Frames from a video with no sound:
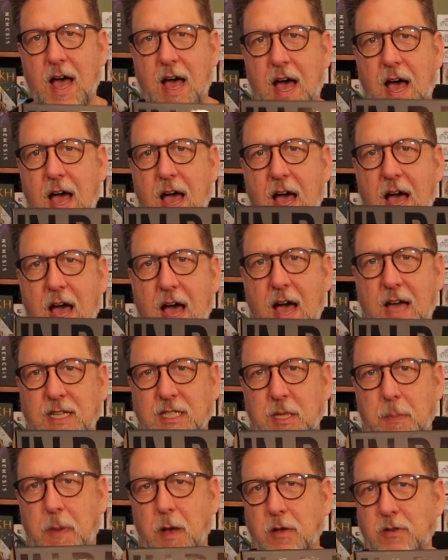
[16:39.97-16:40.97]
I
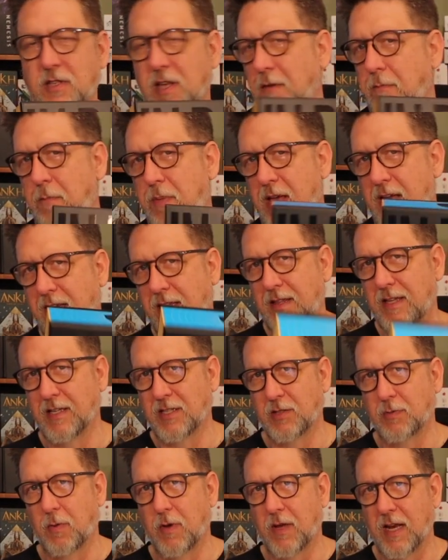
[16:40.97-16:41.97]
suppose I picked
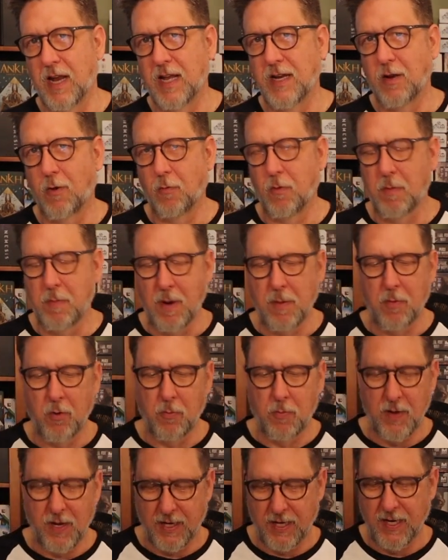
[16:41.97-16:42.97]
this one. I don't remember
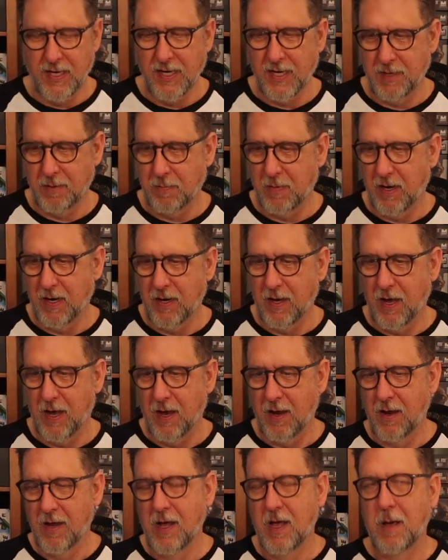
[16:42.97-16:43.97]
picking it,
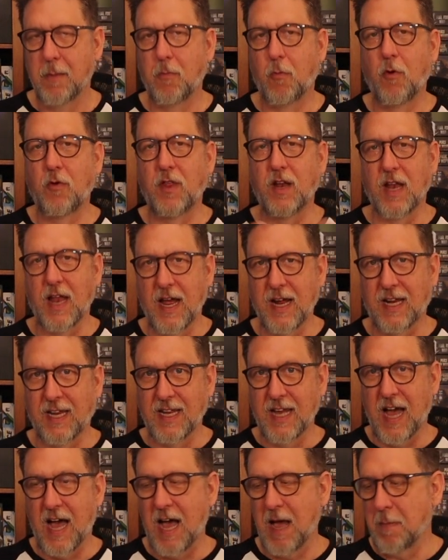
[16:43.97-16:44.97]
but more than
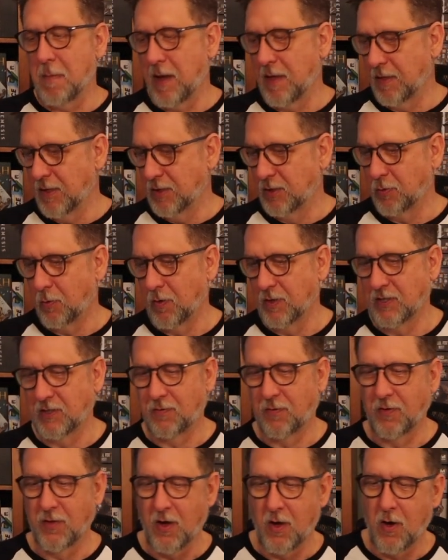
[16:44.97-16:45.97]
likely I made the choice
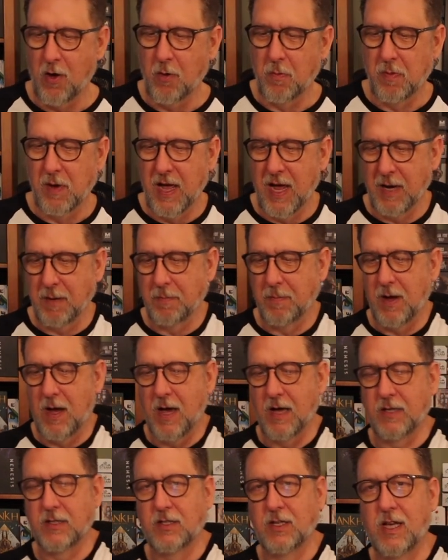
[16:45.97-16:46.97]
for the all black
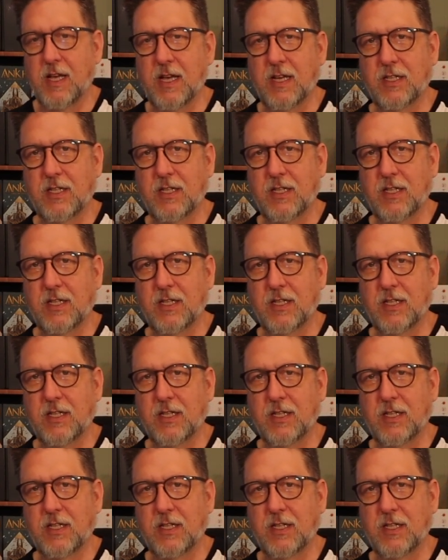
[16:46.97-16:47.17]
box.